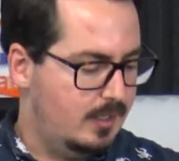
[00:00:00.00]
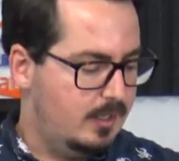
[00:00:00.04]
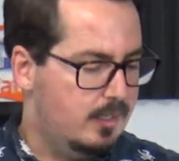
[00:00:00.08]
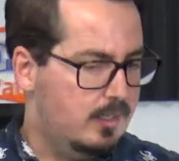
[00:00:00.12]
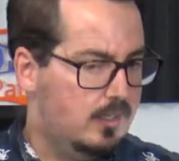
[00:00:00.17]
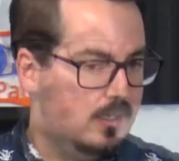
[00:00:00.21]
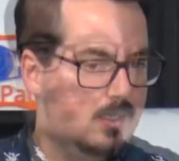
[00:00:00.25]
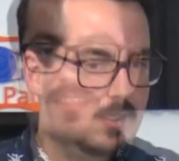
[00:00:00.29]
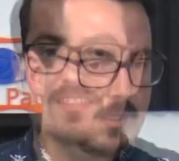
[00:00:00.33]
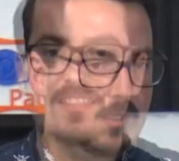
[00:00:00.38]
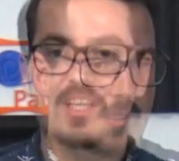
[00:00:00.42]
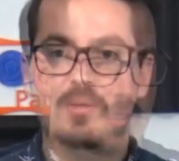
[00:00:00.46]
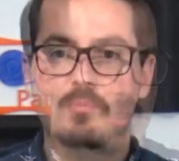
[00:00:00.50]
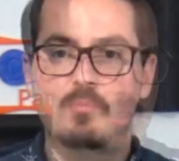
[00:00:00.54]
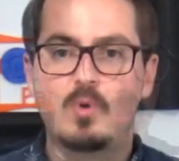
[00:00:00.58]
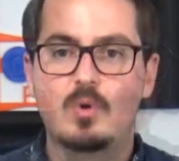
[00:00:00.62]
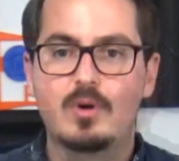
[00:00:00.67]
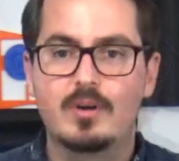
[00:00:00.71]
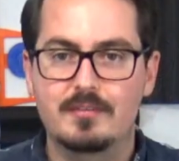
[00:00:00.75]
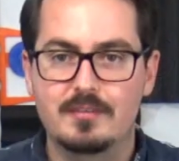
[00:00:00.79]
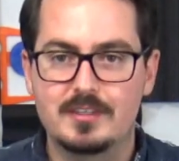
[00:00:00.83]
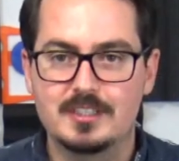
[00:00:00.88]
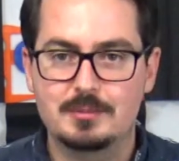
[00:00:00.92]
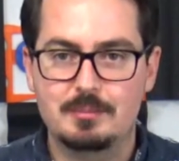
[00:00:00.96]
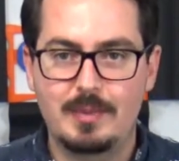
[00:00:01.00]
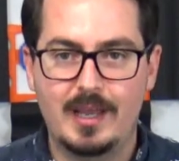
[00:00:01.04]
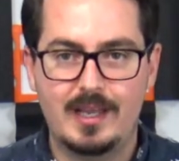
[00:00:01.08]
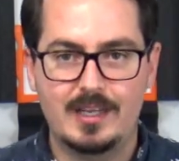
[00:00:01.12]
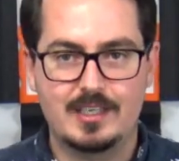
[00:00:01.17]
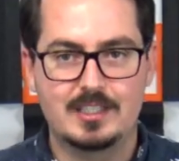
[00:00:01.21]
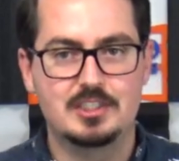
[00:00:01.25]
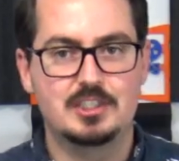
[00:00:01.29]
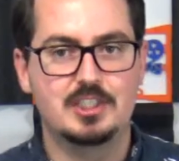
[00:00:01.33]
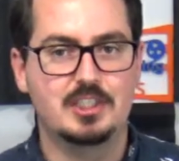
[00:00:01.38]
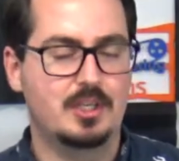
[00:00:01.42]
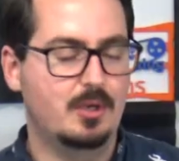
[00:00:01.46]
So let's get more of this
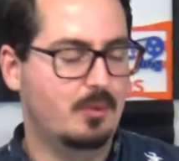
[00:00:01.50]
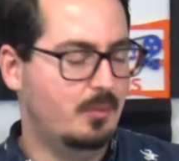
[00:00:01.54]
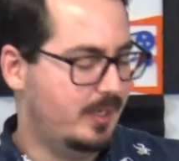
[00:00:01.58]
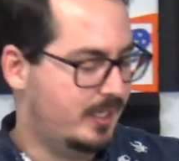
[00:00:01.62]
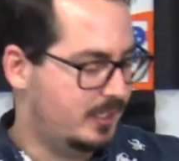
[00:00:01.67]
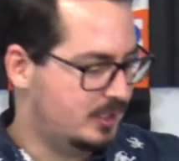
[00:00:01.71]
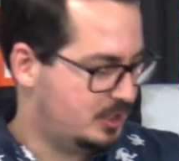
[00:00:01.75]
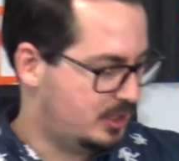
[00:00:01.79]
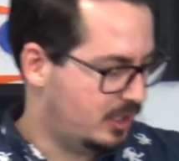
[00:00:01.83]
packaging away,